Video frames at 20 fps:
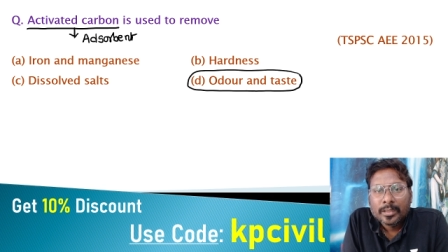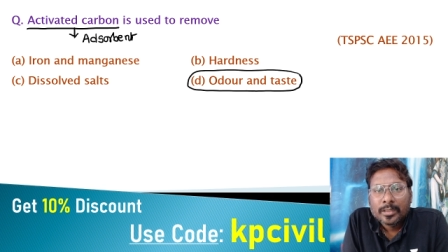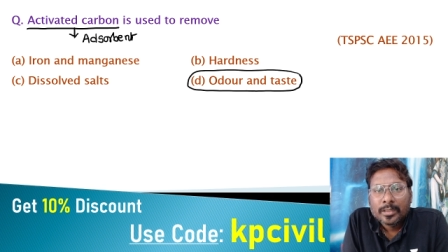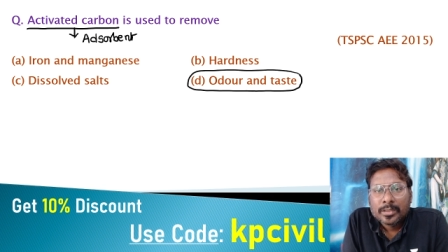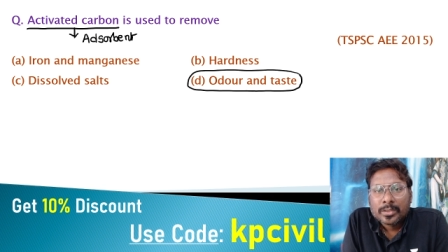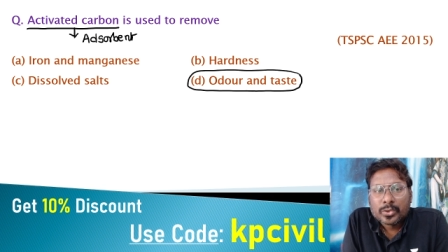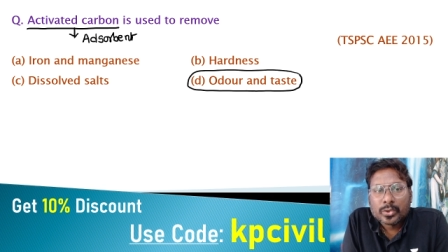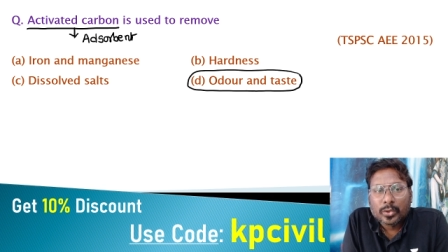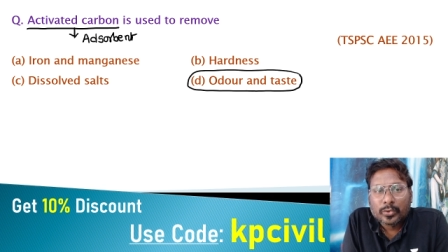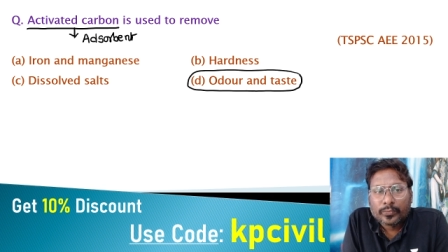
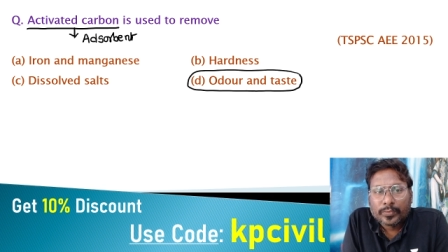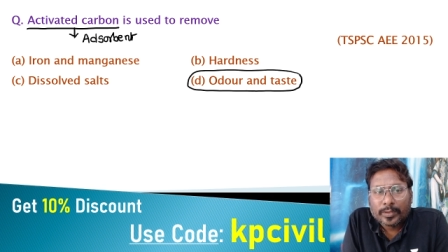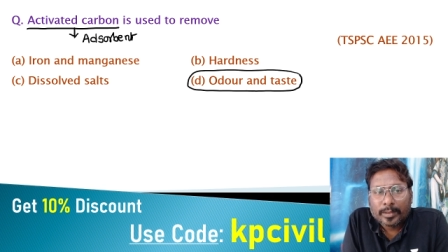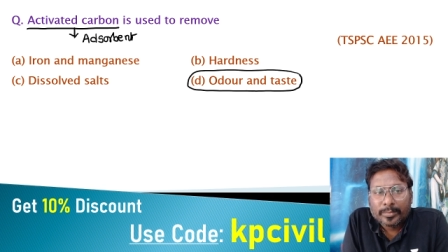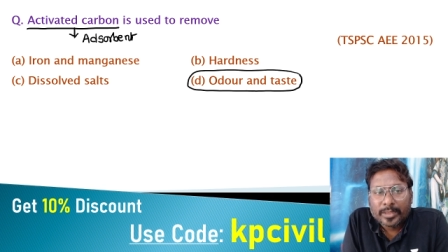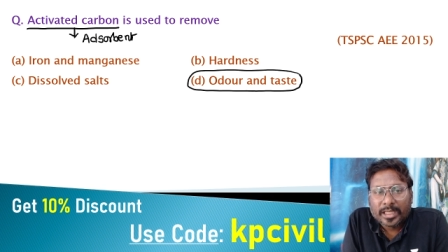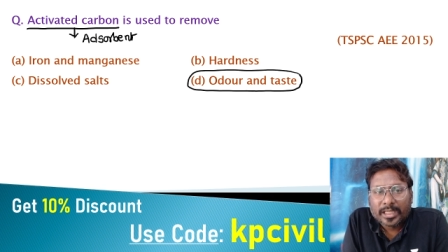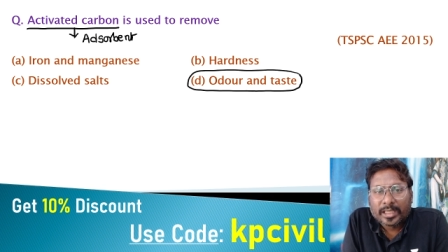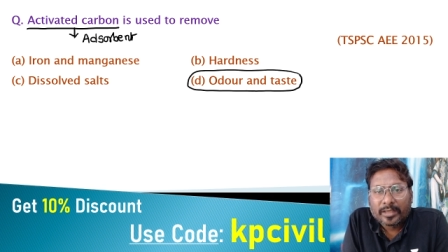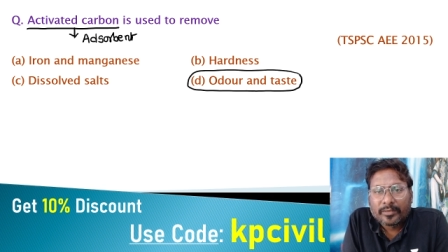So from
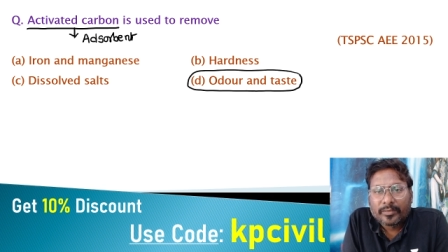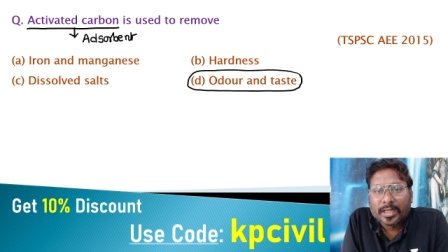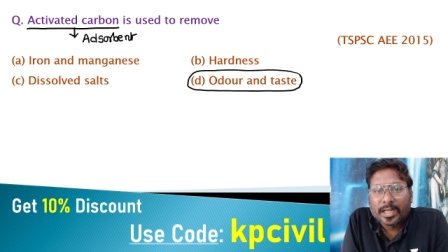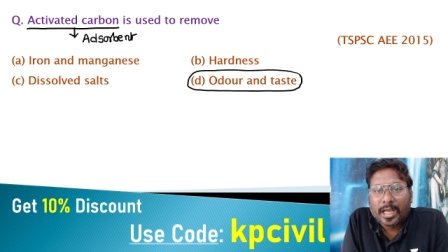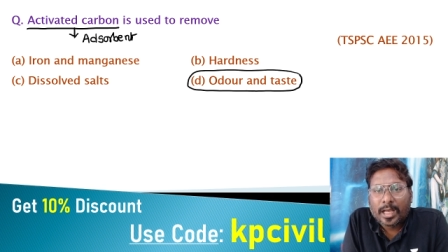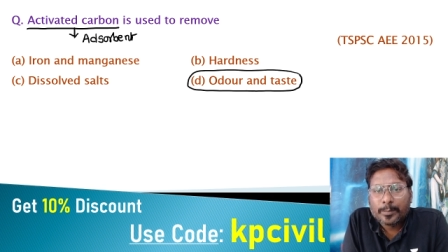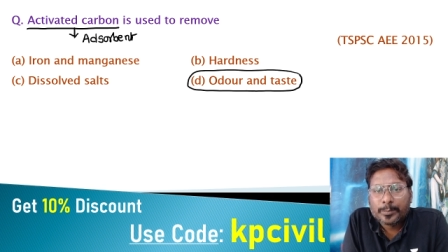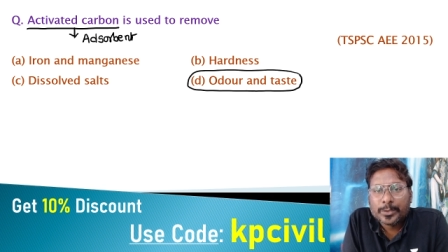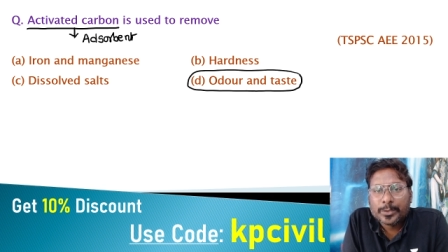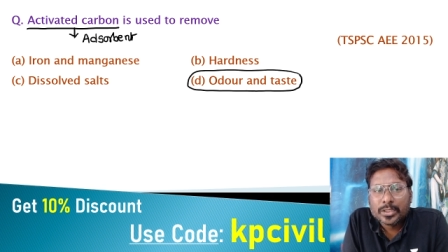the given
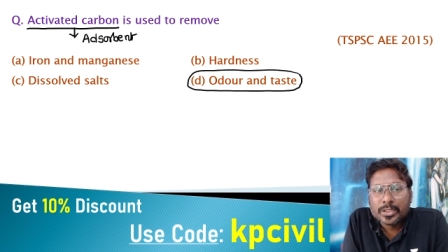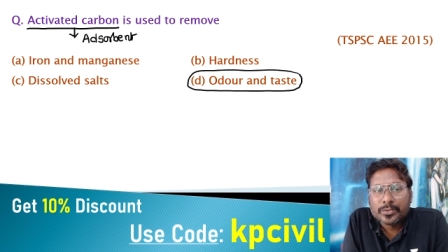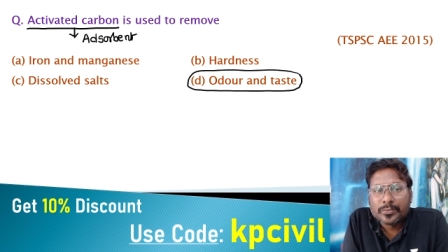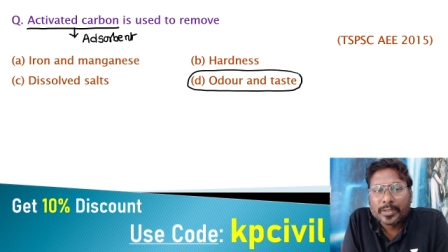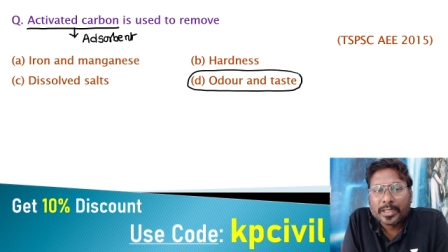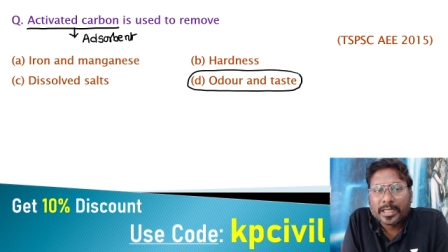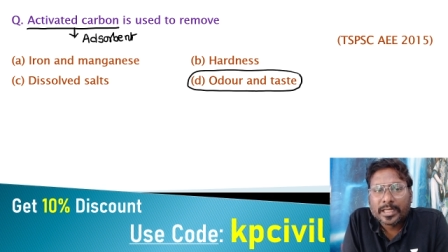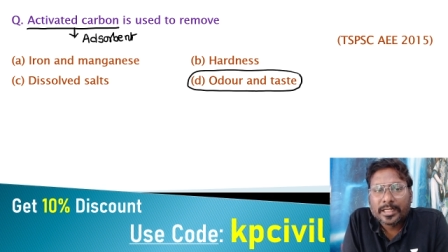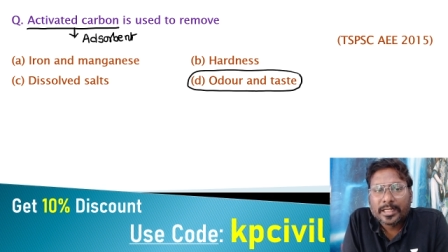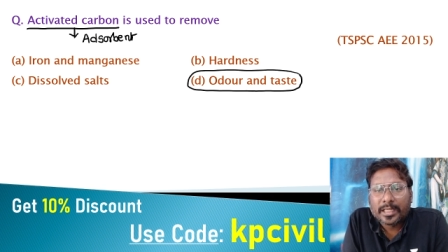options we
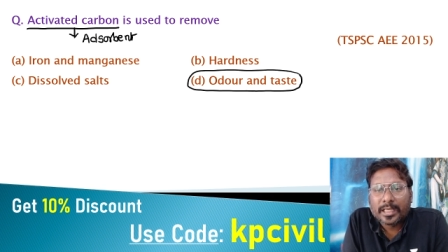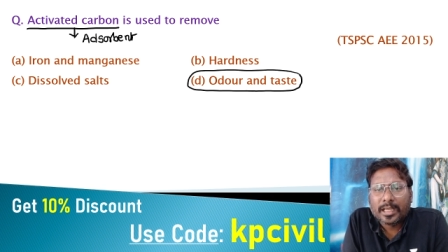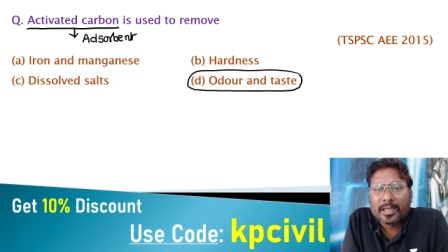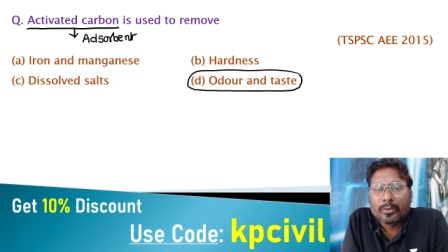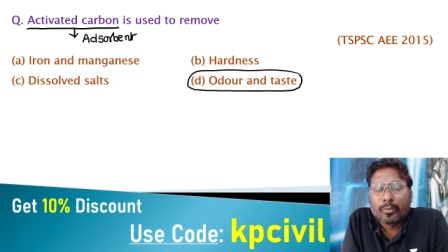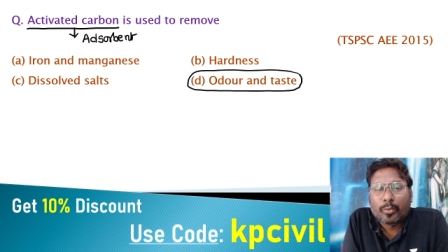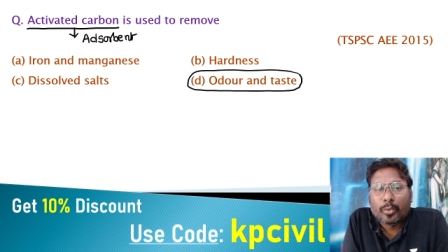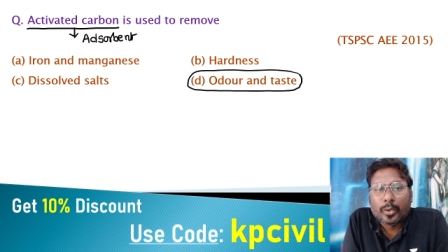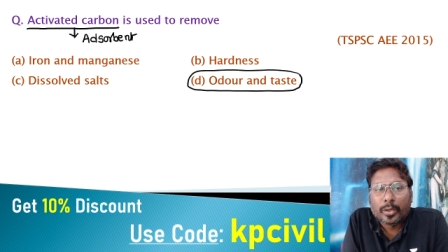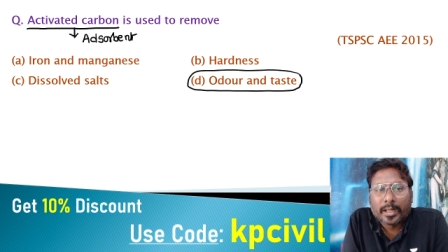can take
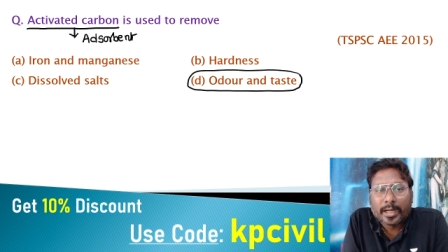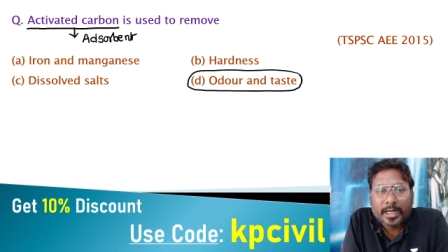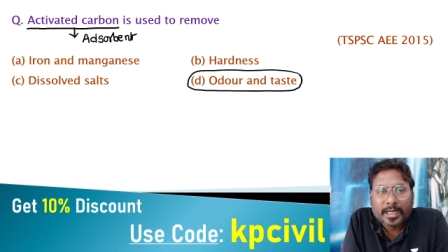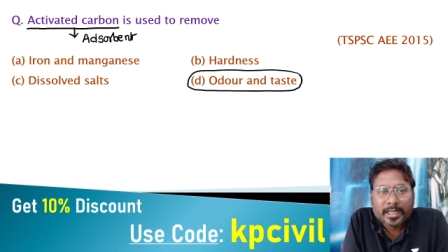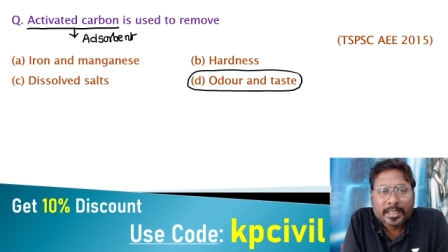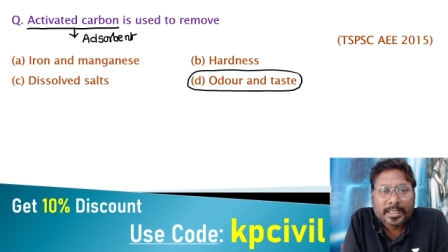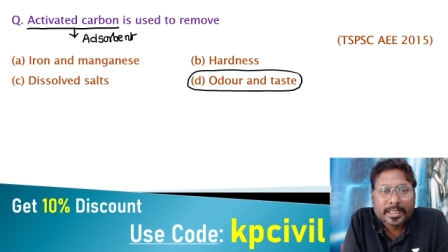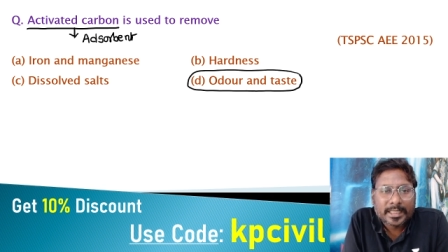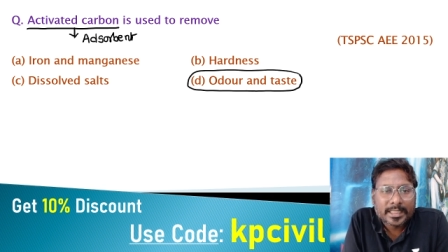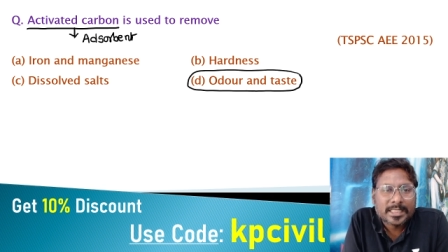odor
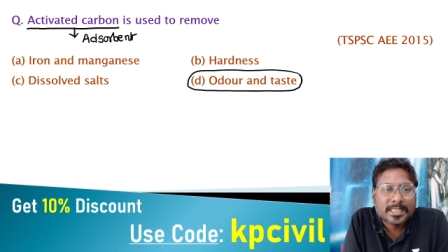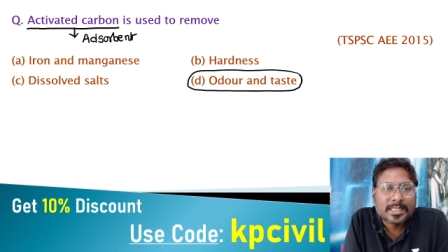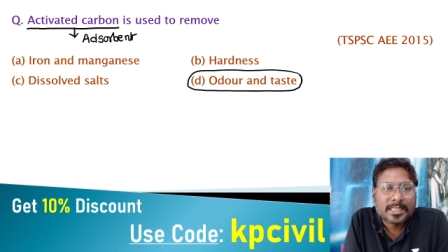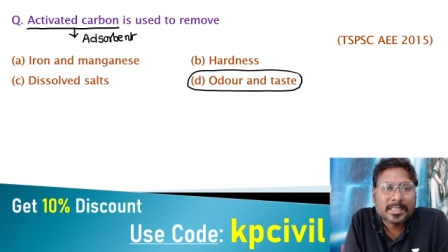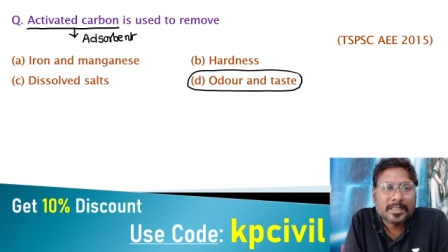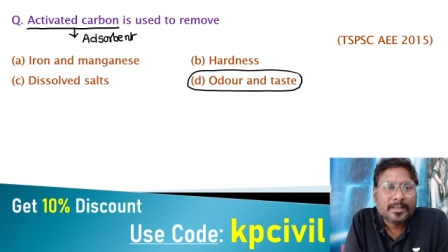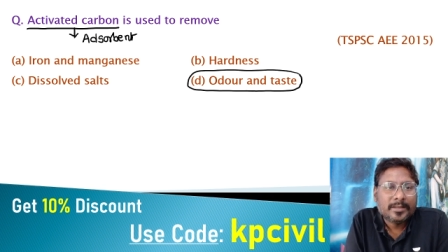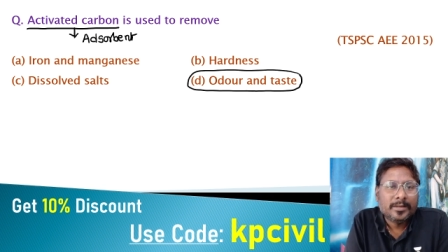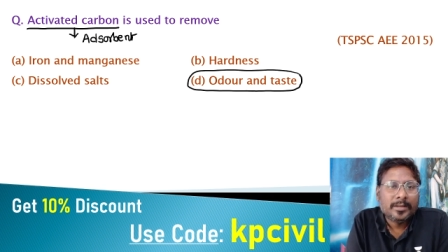and taste.